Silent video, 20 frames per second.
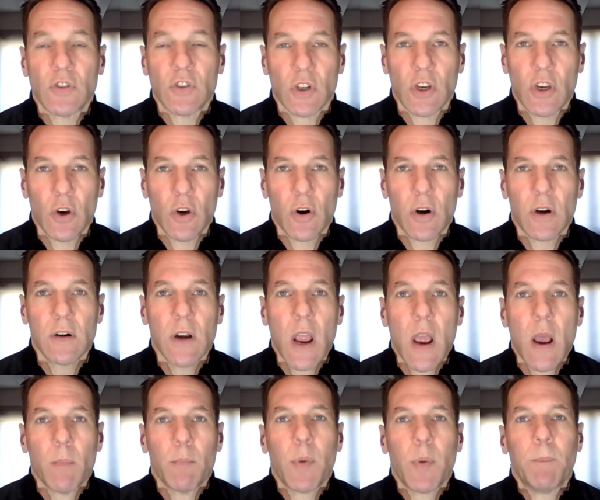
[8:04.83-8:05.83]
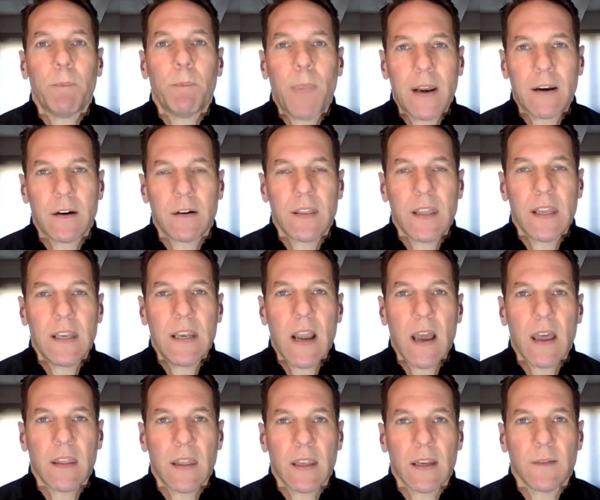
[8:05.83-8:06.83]
secure, but better than
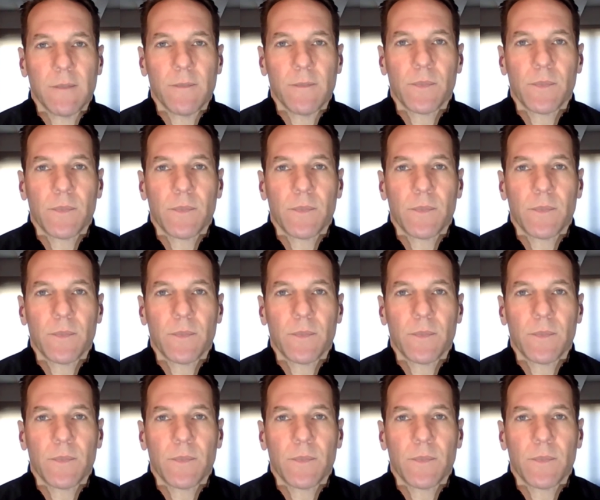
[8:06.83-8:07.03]
nothing.